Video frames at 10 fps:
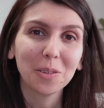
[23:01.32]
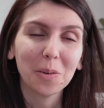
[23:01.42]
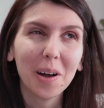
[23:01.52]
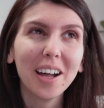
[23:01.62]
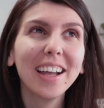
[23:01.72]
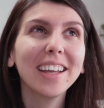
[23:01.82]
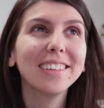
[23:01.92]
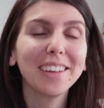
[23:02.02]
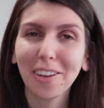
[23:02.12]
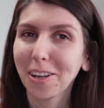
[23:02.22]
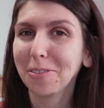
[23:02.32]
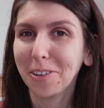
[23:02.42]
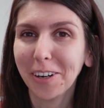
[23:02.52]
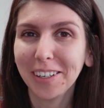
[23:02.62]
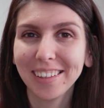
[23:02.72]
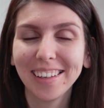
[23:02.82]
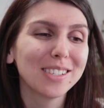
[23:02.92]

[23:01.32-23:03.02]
quite a lot of yarn.